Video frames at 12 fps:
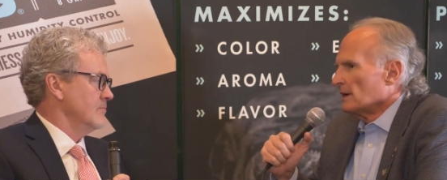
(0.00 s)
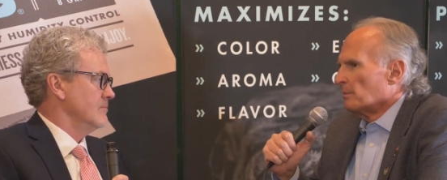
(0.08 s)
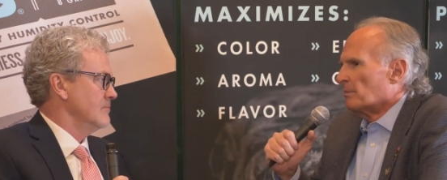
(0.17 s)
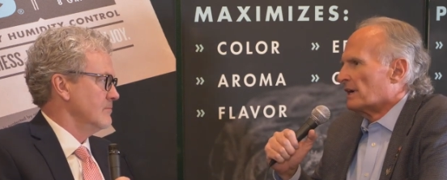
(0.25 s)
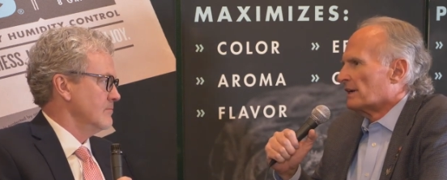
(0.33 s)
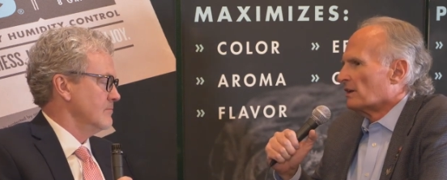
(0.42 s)

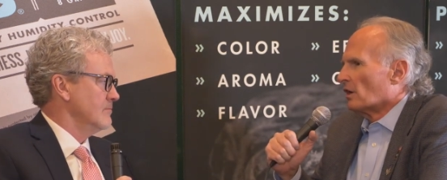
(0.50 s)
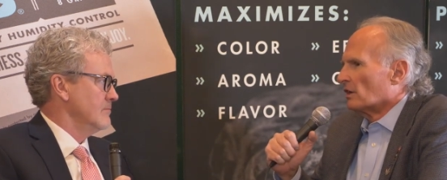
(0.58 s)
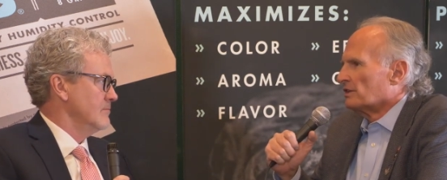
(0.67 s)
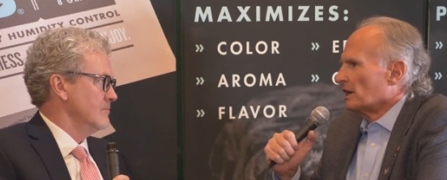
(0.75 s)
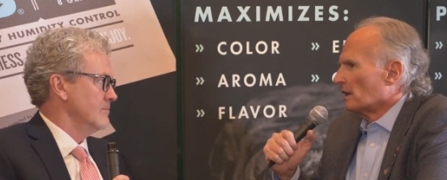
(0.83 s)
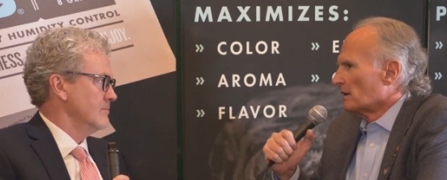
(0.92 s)
Speaker 1: But
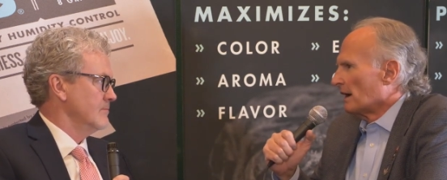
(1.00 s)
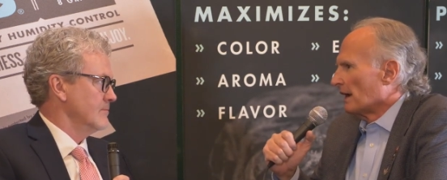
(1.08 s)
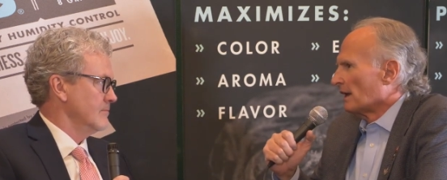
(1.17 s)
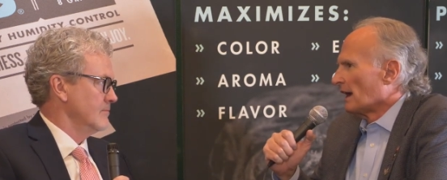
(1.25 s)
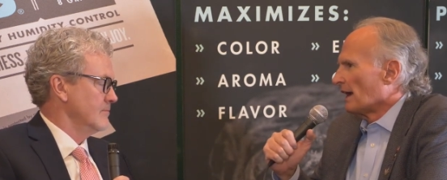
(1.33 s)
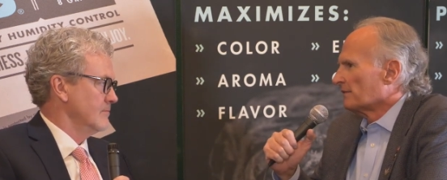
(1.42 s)
on the other
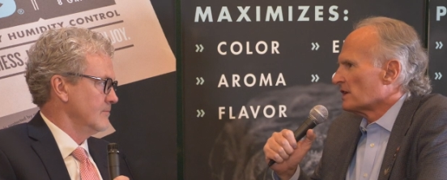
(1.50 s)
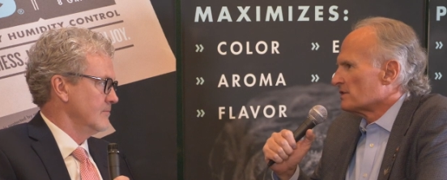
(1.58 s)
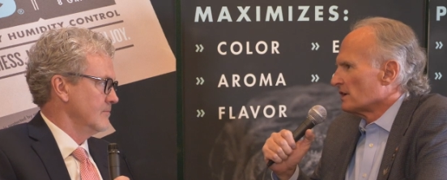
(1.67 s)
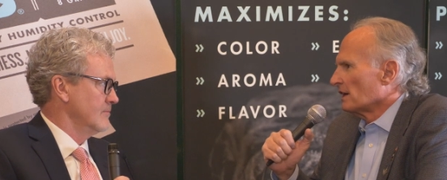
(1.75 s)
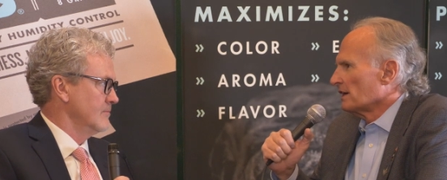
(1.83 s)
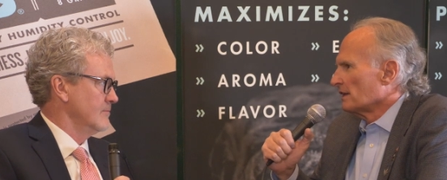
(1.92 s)
hand, I have to
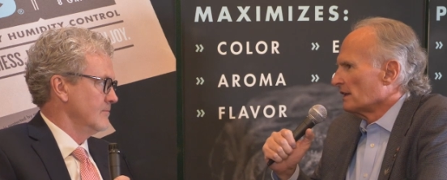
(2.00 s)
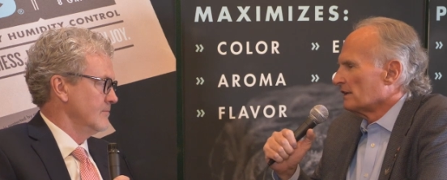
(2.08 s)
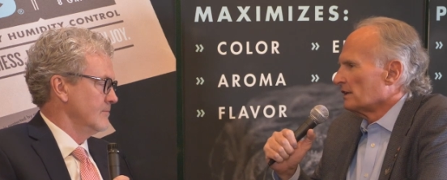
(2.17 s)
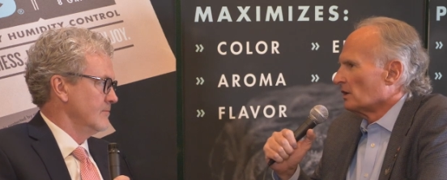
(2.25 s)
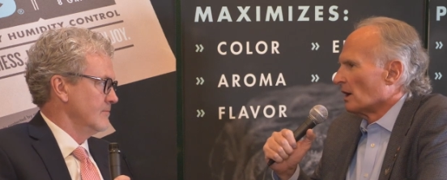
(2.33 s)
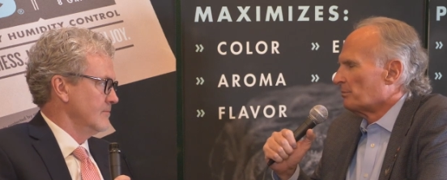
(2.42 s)
tell you that,
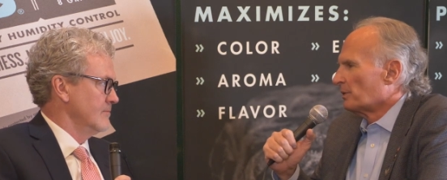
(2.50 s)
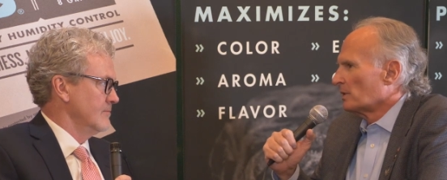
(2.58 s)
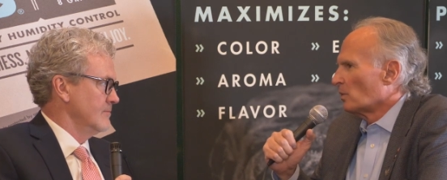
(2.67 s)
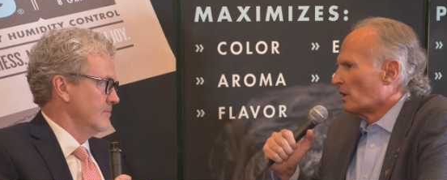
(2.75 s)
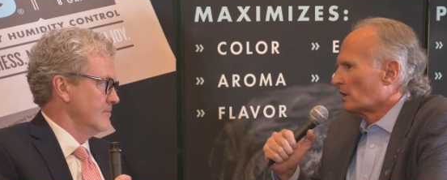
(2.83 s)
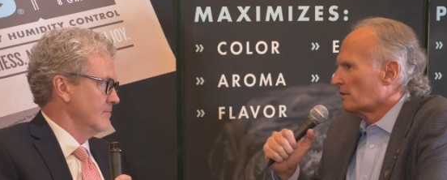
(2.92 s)
you know, I'm pretty
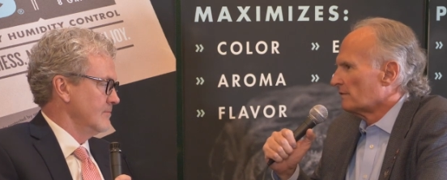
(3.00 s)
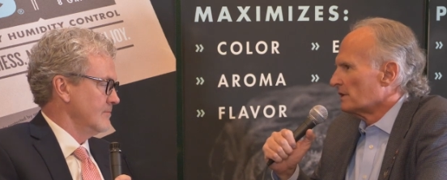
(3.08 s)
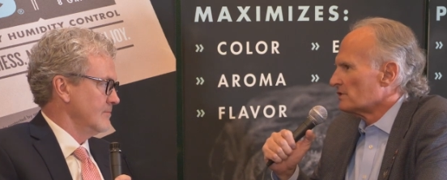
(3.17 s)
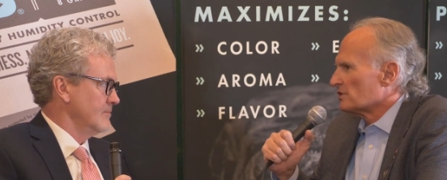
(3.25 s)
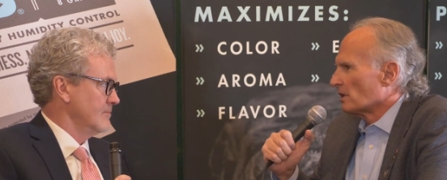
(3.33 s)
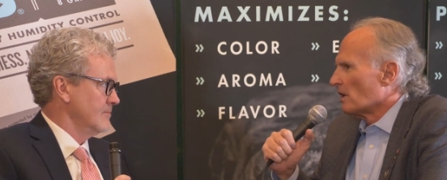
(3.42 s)
well
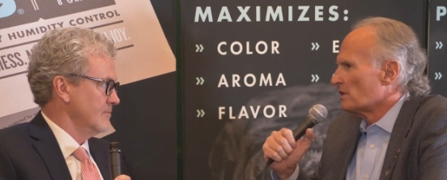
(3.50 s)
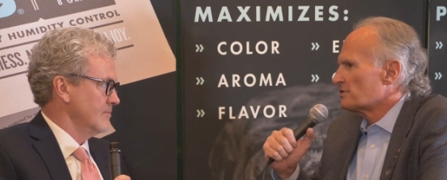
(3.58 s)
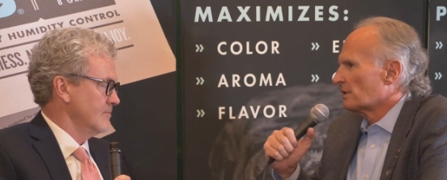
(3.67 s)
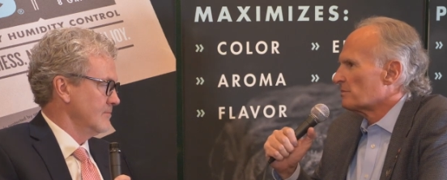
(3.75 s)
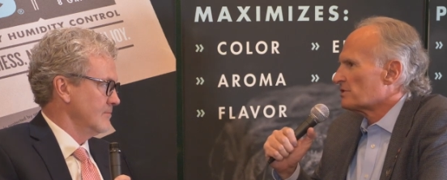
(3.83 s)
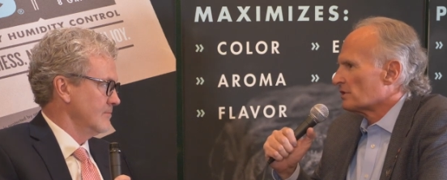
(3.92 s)
convinced there are
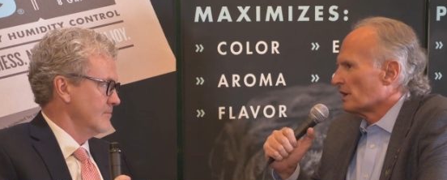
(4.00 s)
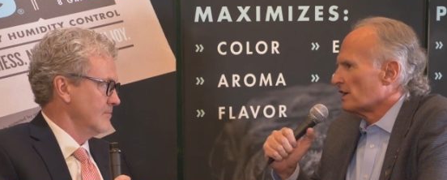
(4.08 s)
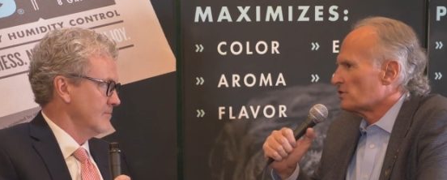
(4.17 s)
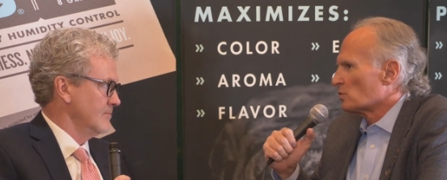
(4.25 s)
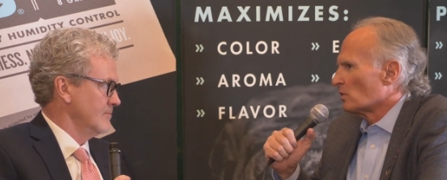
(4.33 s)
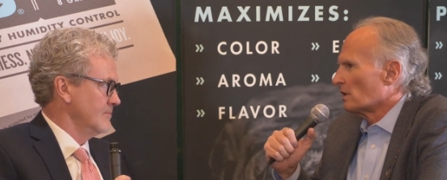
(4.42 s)
some
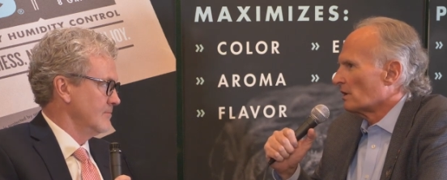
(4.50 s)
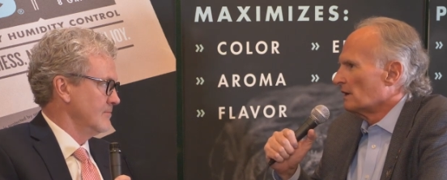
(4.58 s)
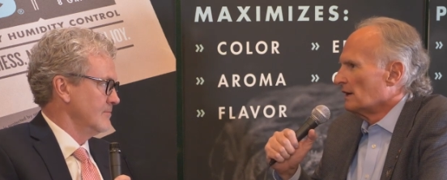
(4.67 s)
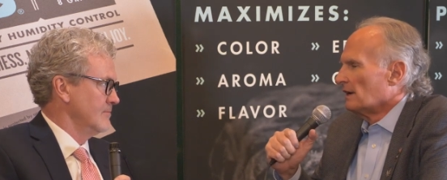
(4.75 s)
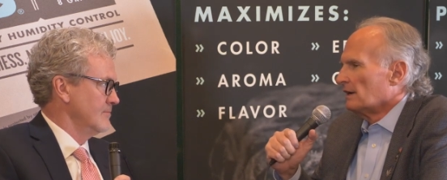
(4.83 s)
states where,